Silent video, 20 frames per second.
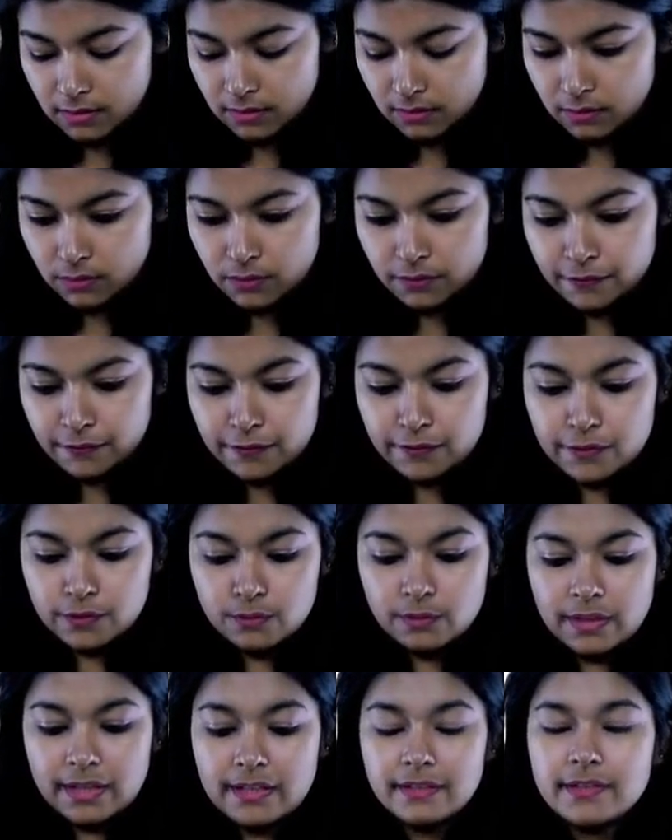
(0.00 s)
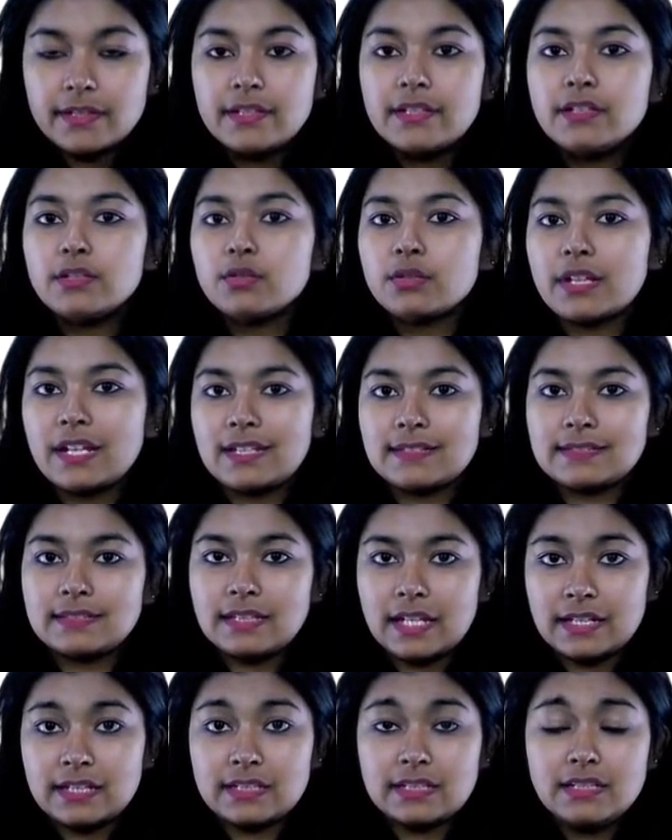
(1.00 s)
So if you enter into case
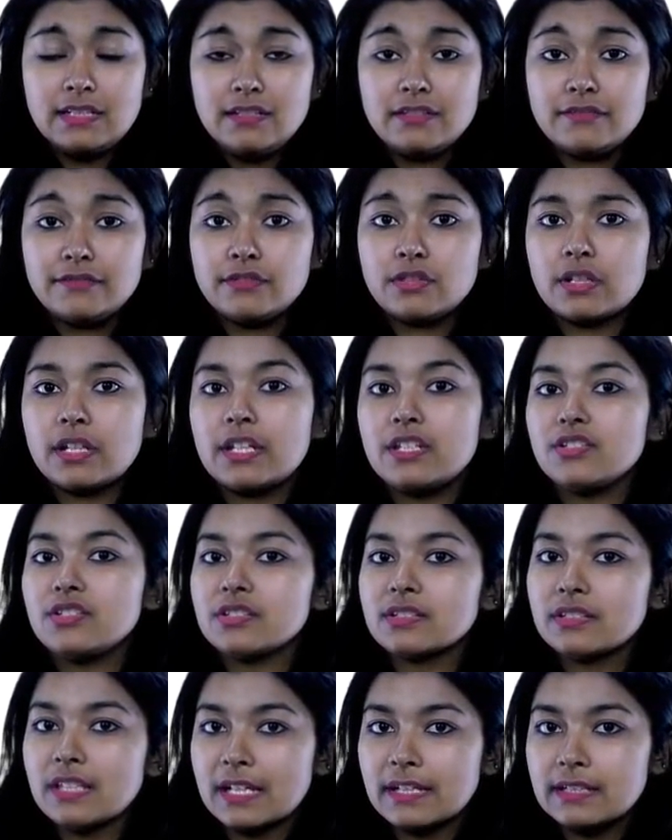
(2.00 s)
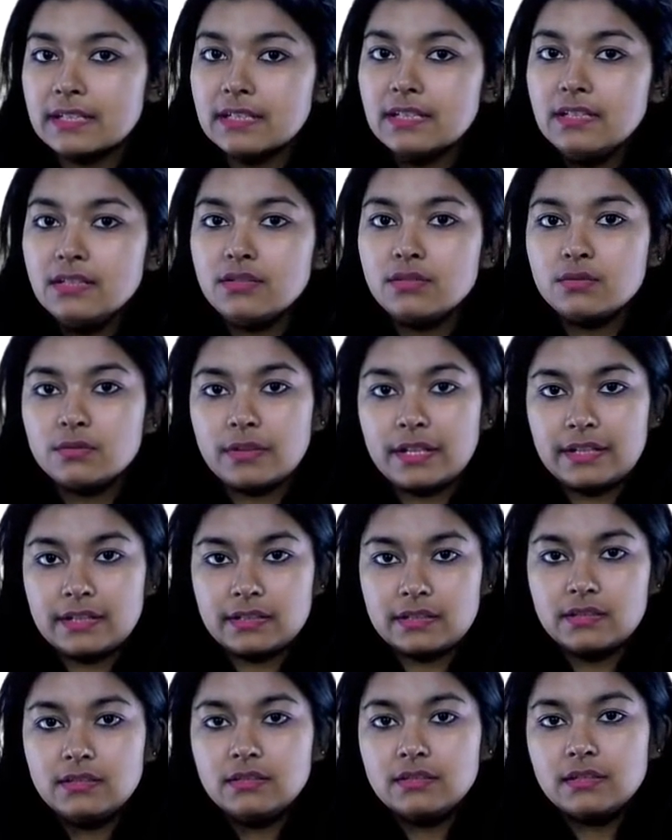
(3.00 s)
90, if your age is 90, you
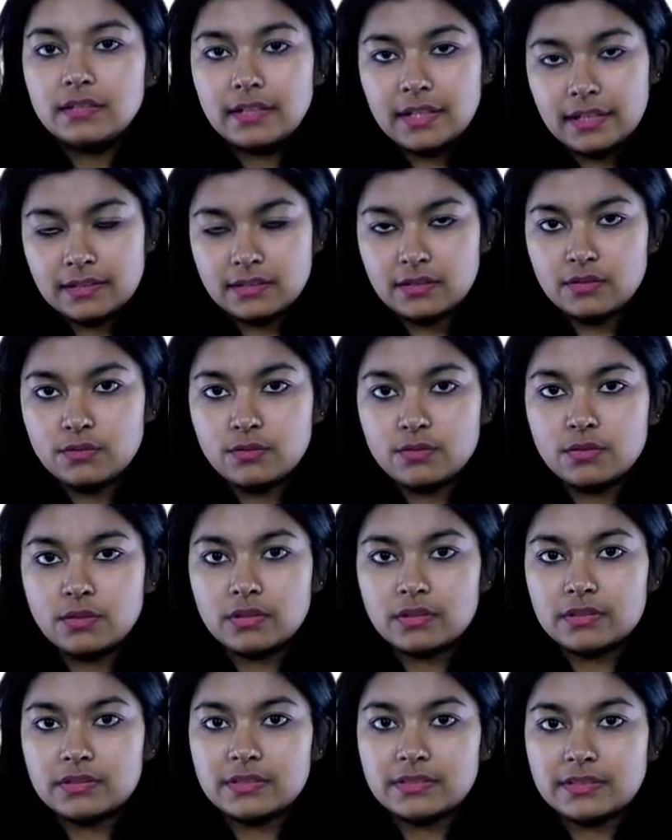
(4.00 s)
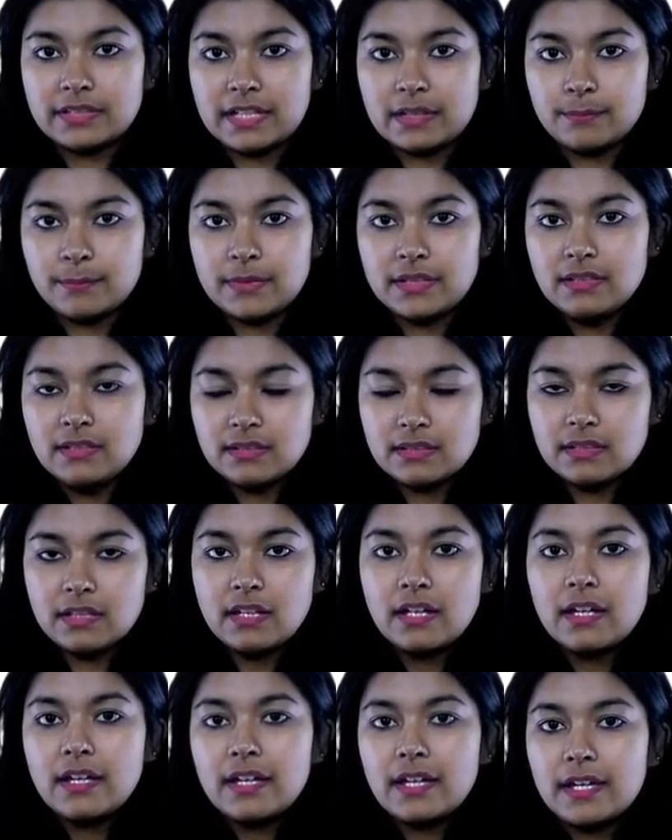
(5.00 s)
enter, execute all the statements
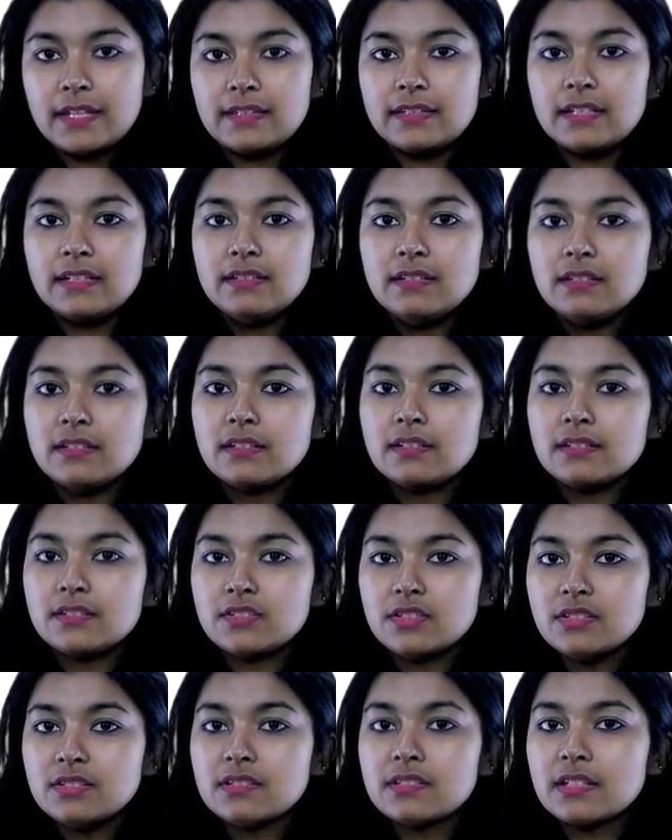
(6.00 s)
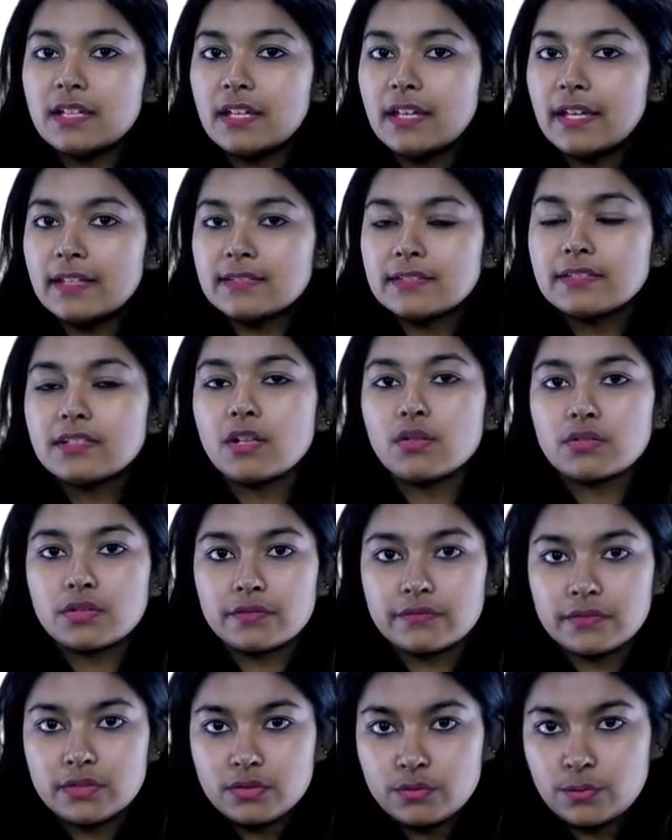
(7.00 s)
and then just exit out
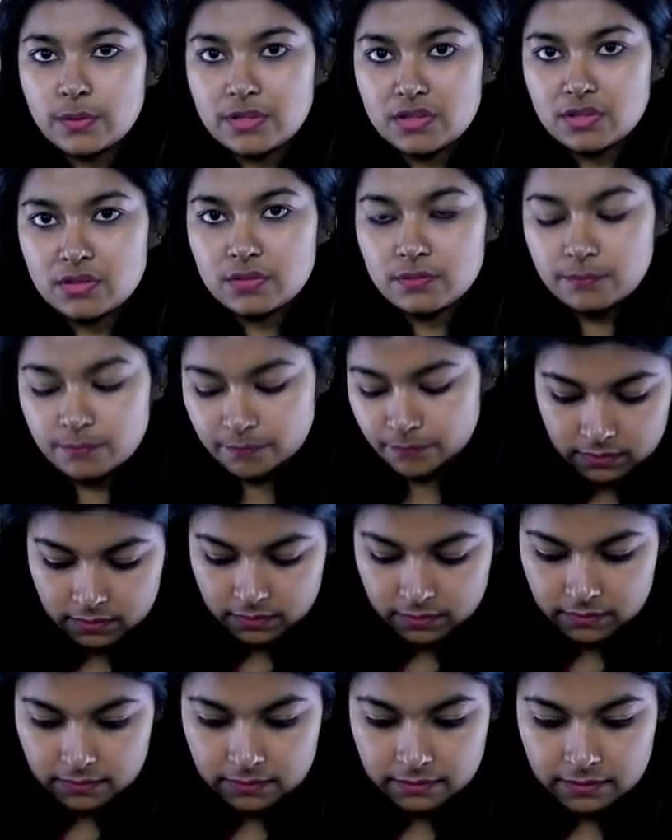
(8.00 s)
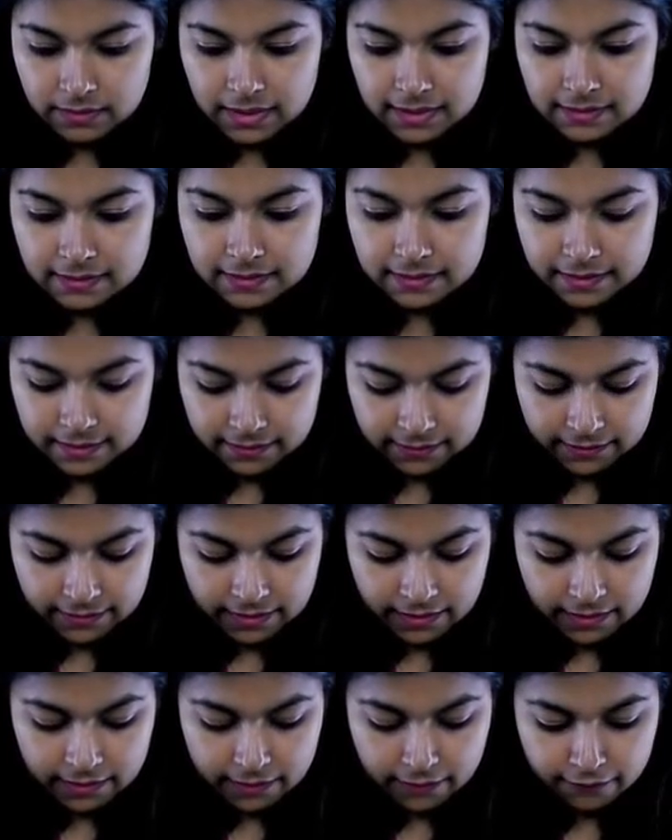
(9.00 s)
of the switch. Next, let's
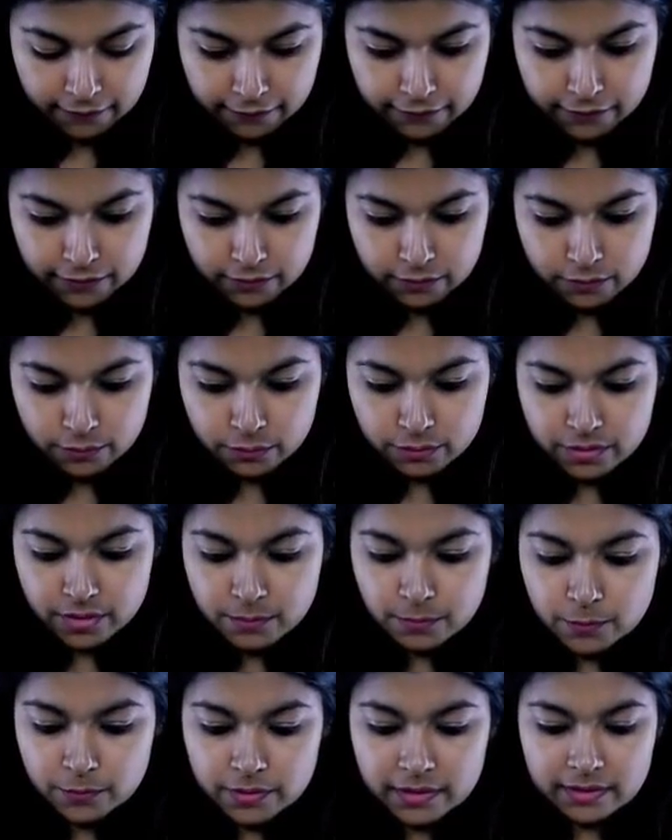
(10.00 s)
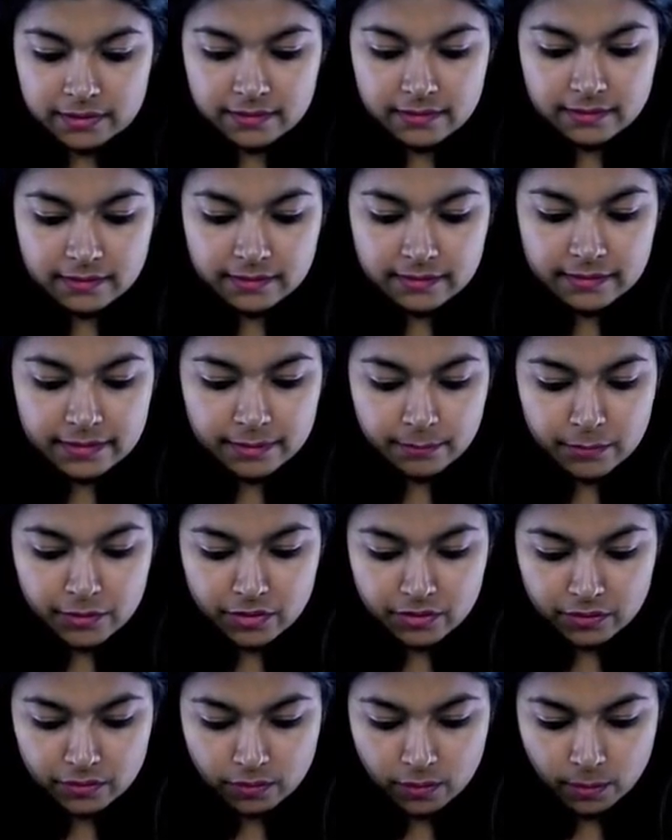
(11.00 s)
say give 2-3 more cases. Let me
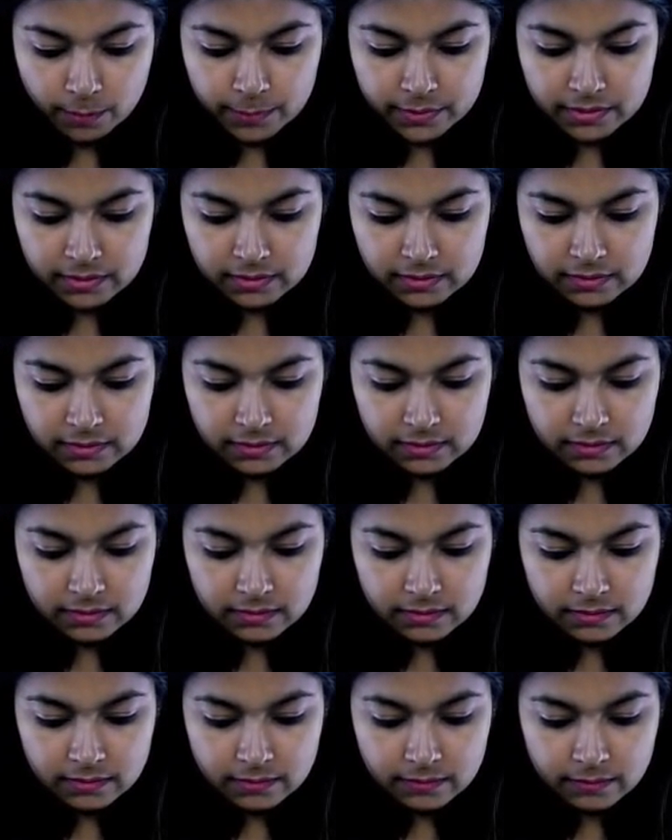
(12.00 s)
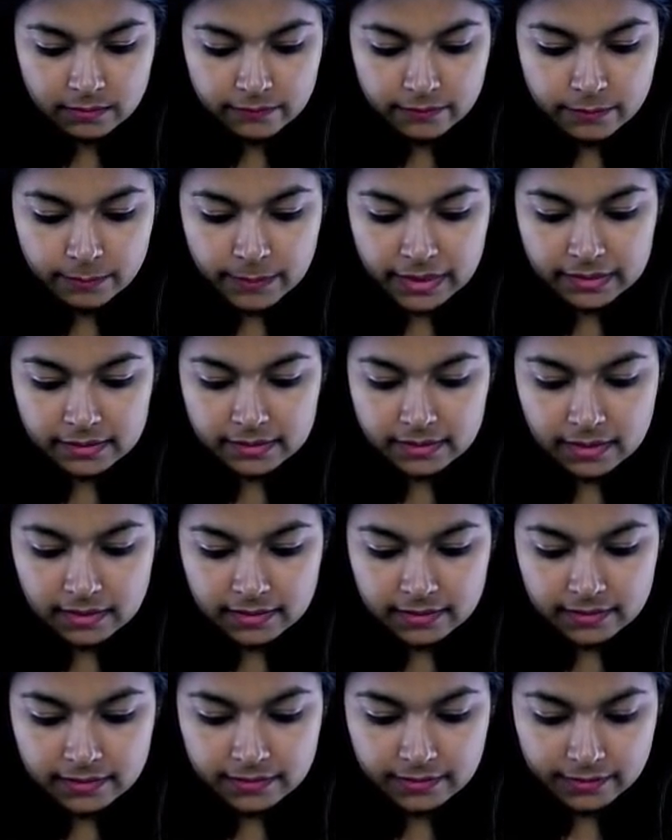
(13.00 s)
just copy this, will make the
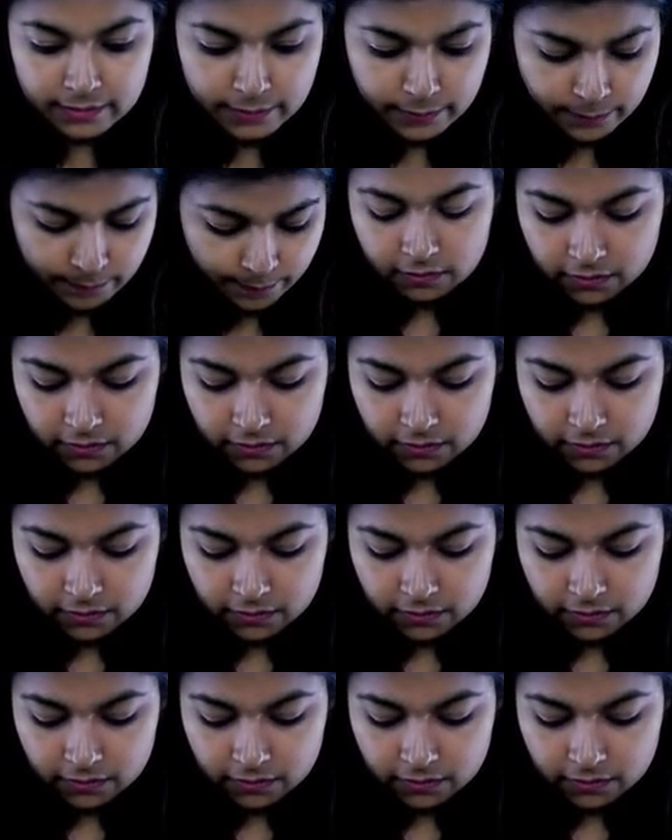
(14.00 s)
task easier.